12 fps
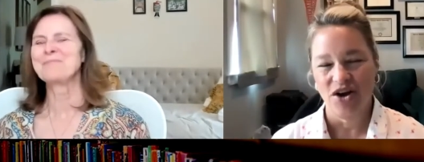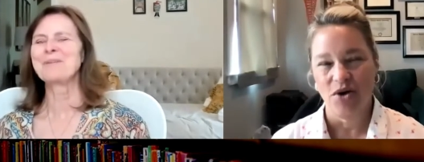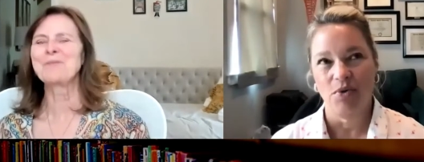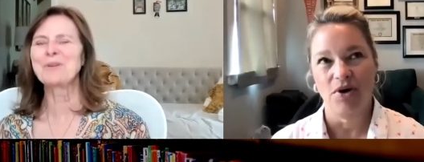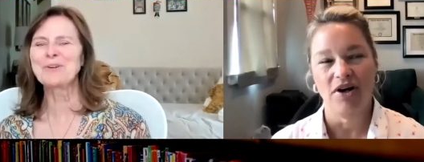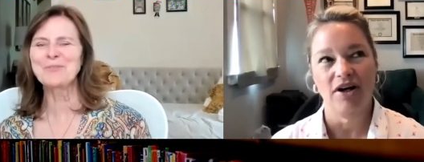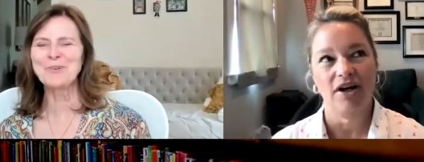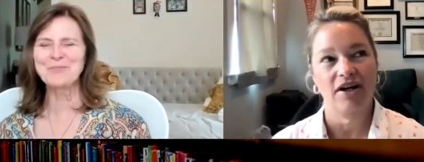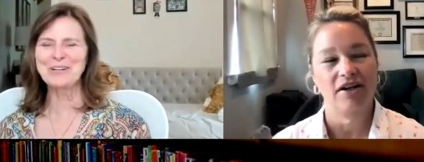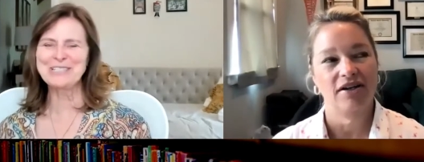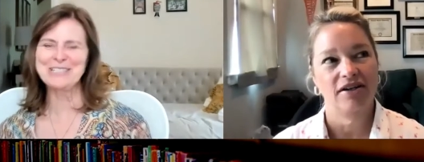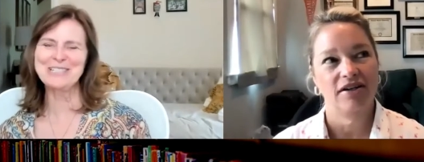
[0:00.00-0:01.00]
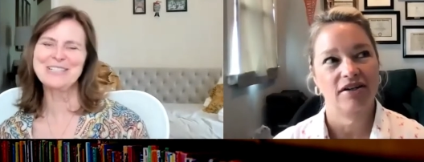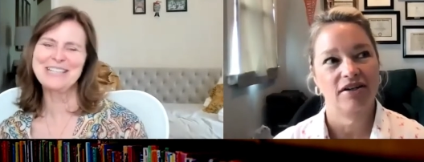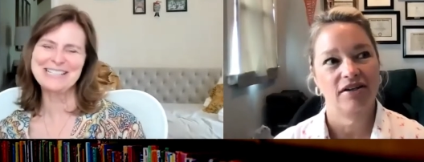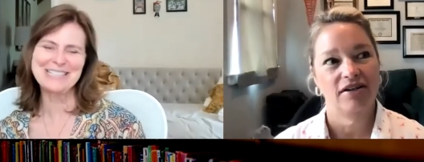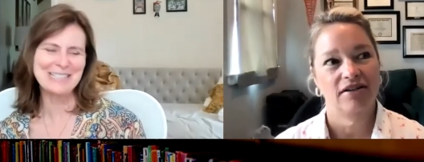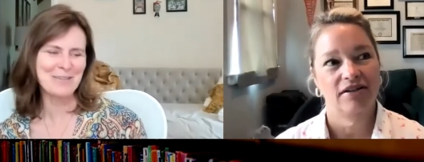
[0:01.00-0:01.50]
Speaker 1: my wonderful friends in
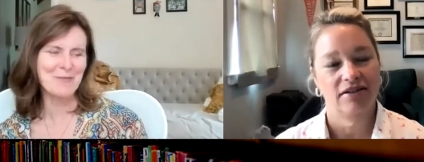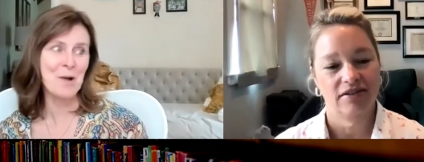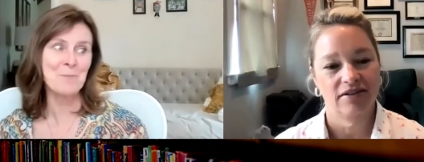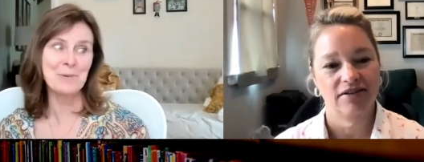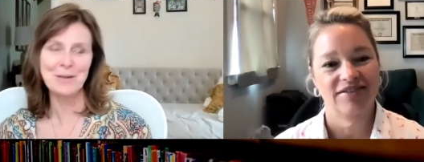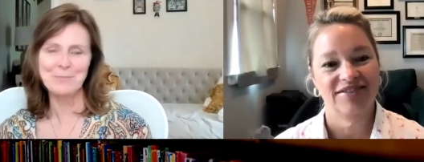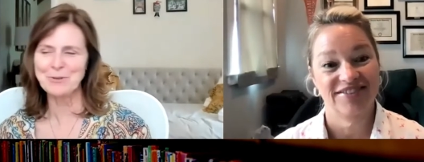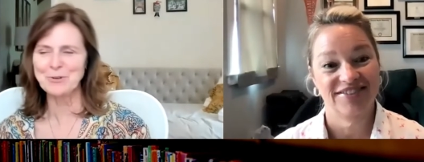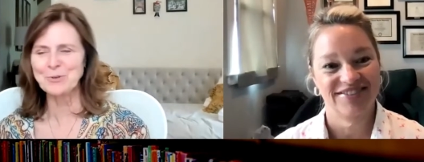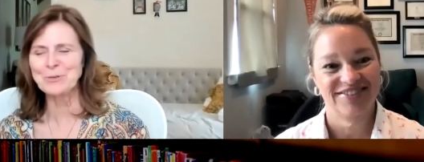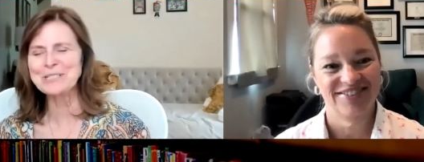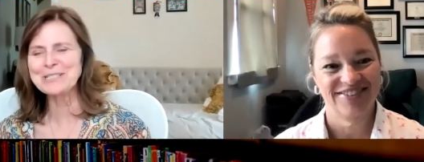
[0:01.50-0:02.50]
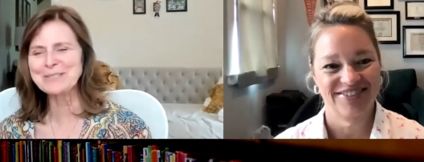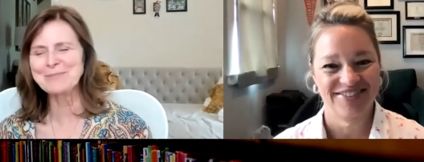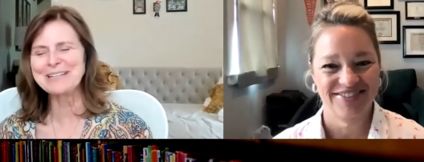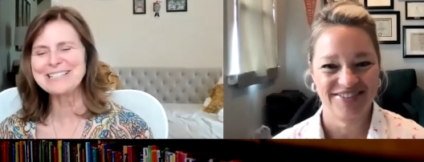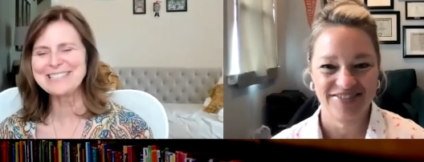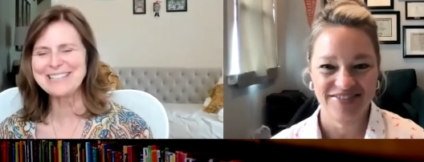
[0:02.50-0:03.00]
Texas have opened up their doors to
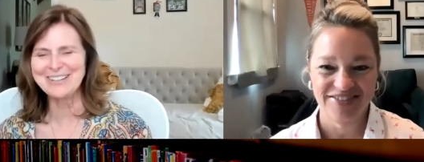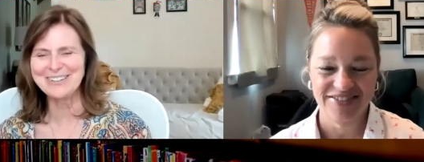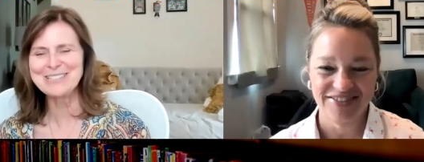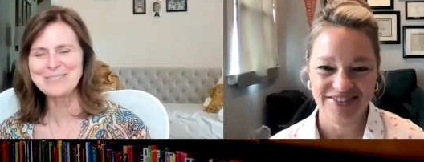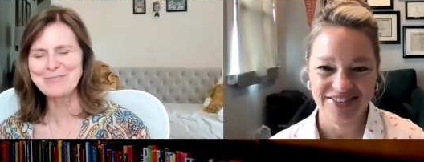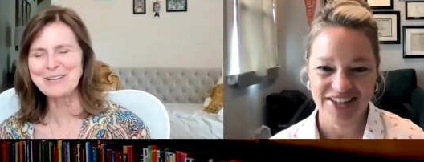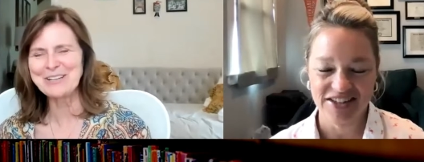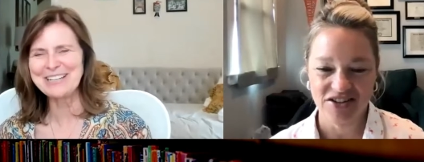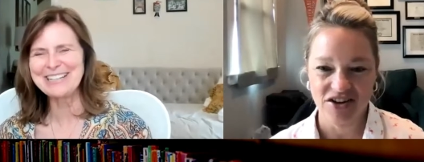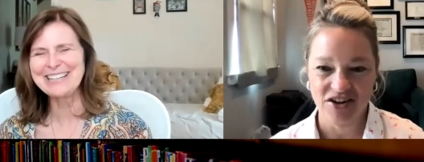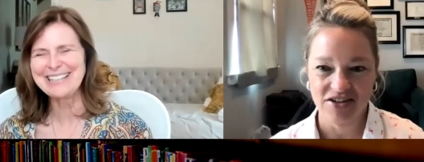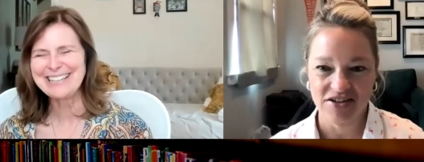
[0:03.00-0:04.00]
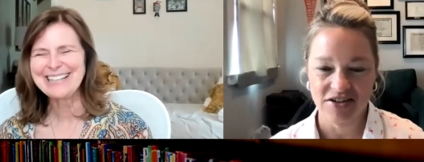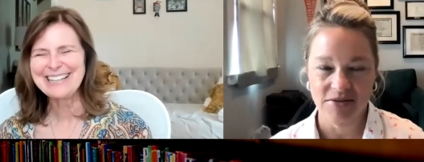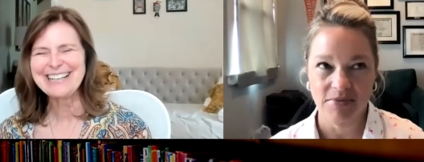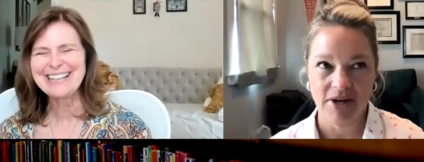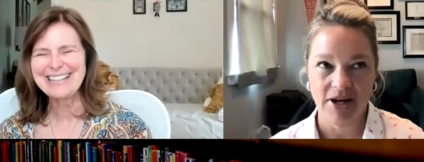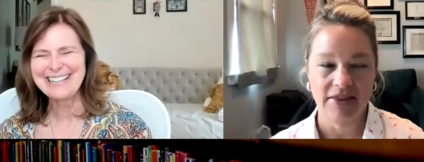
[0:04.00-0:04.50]
me. So it's been That's good.
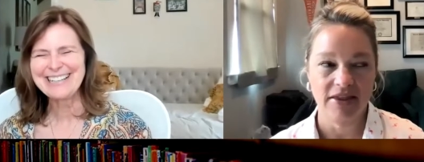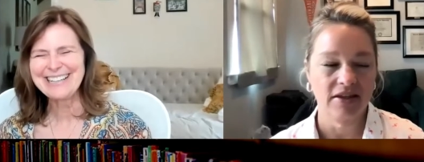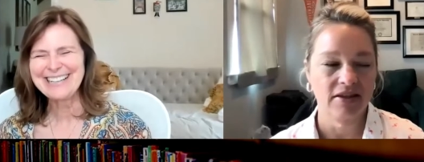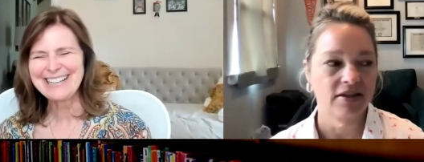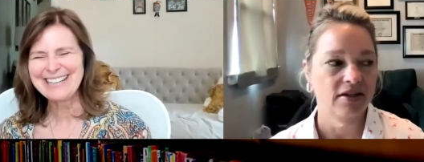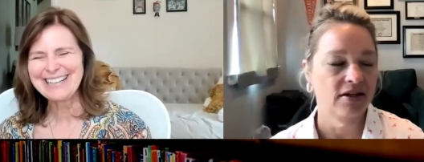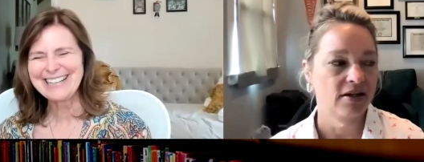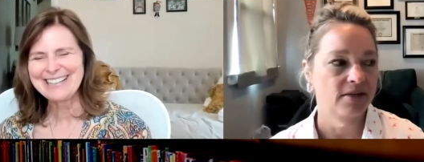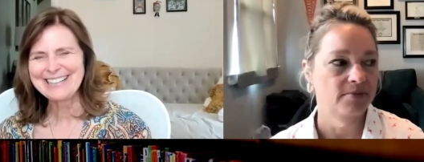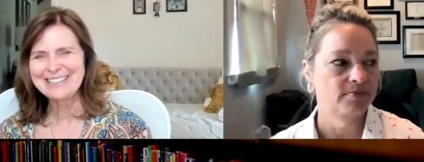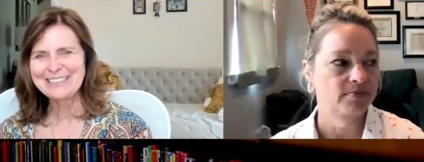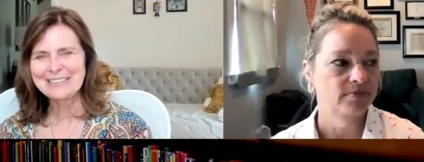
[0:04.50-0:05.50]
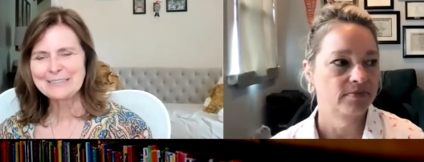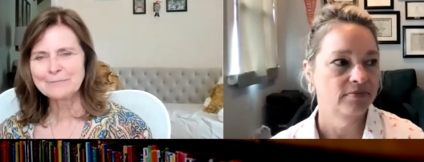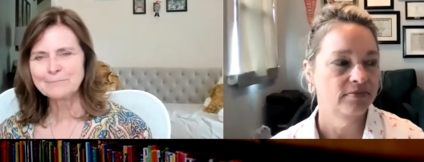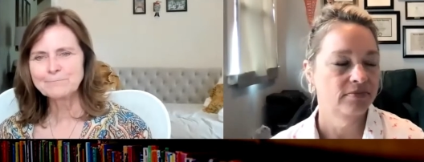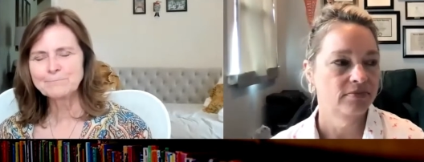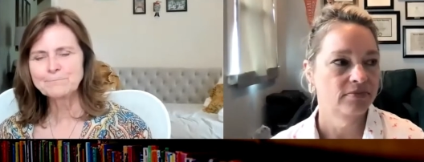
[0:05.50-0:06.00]
Speaker 2: awesome. I think that um,
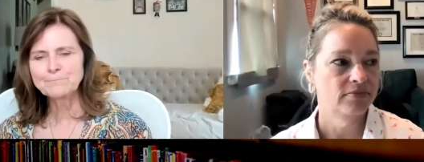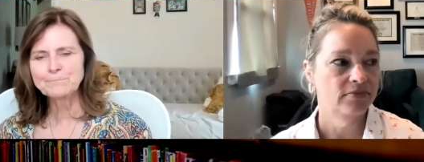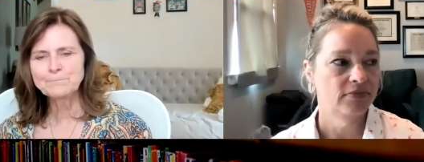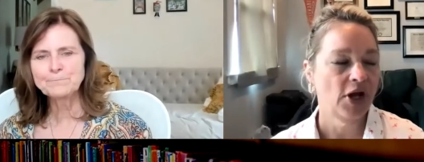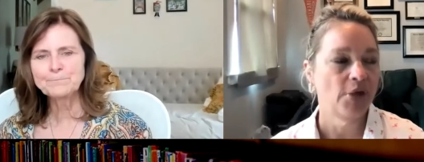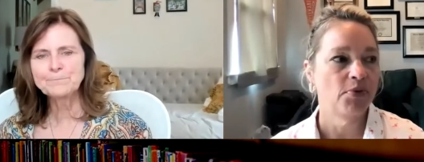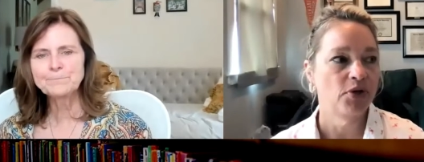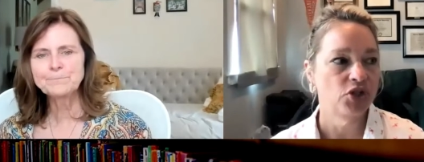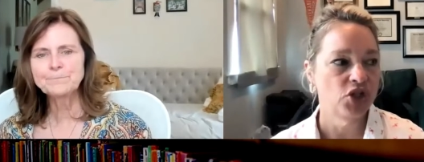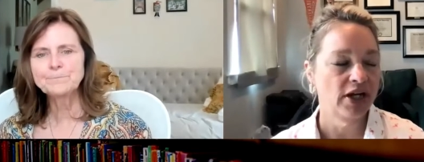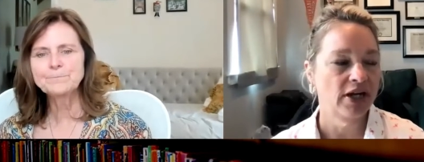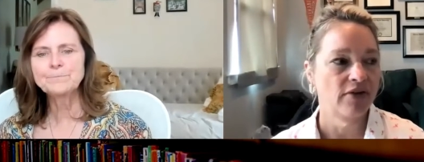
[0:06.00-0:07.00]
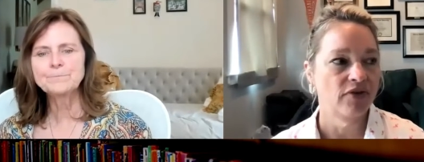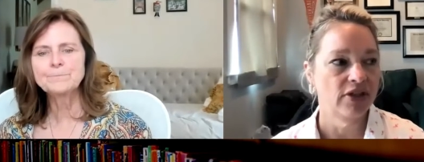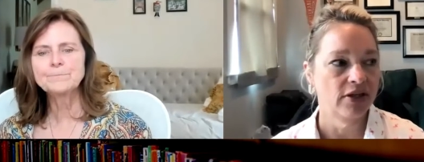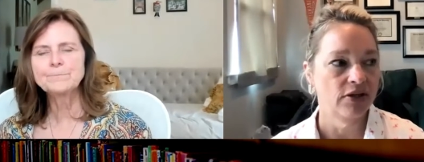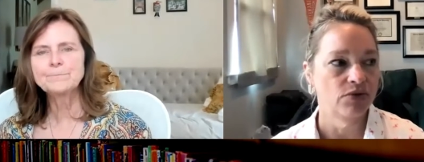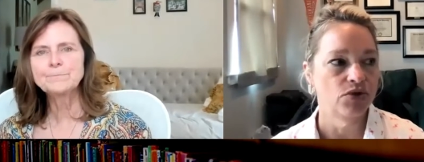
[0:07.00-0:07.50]
I appreciate
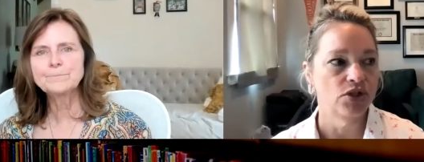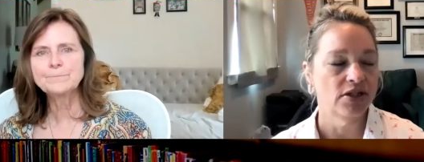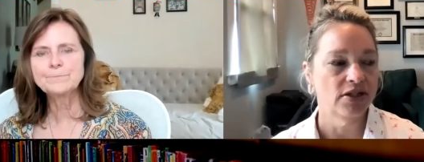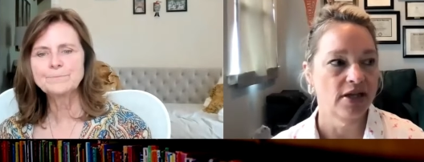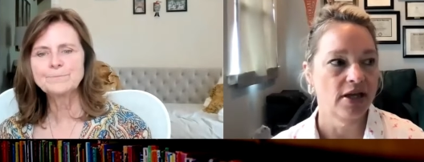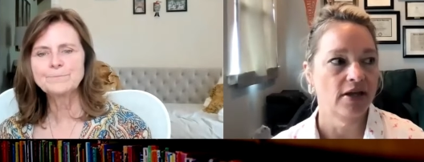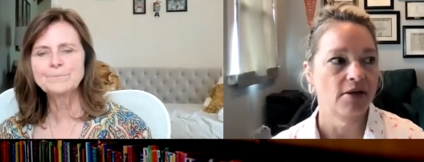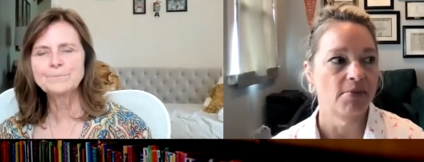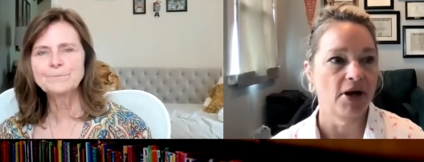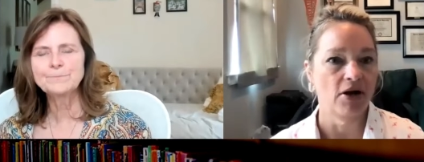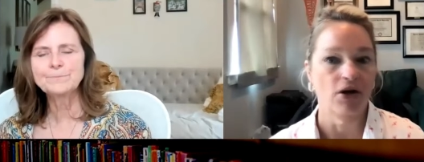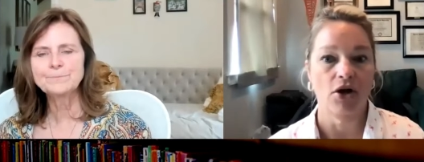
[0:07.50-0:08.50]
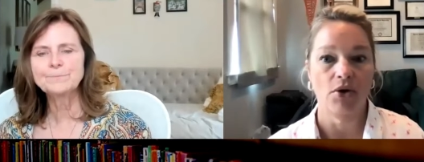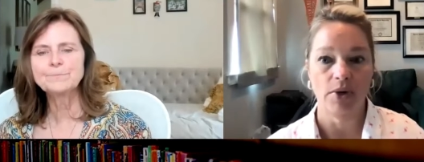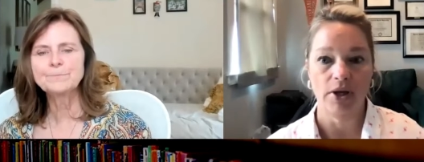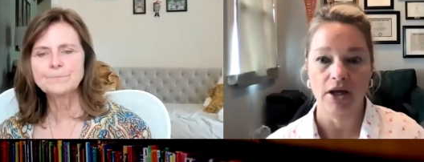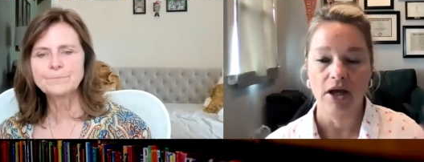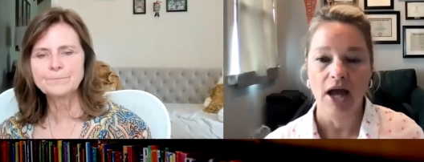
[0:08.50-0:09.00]
everything you just said about
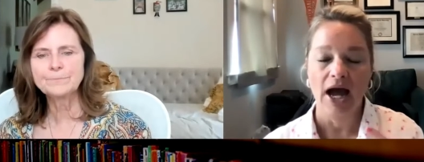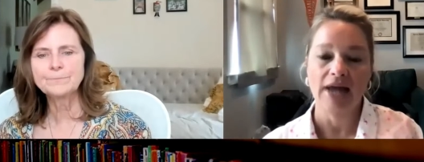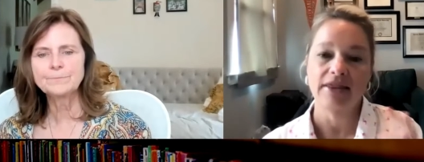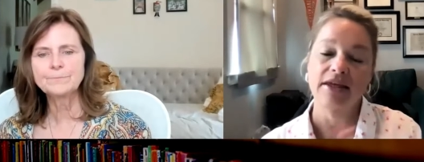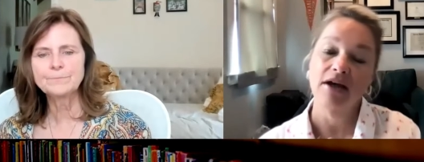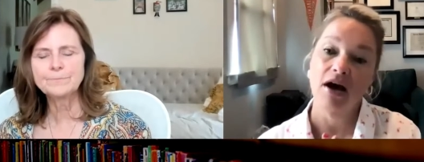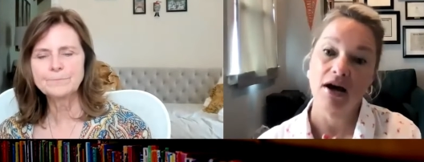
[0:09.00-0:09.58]
going. I think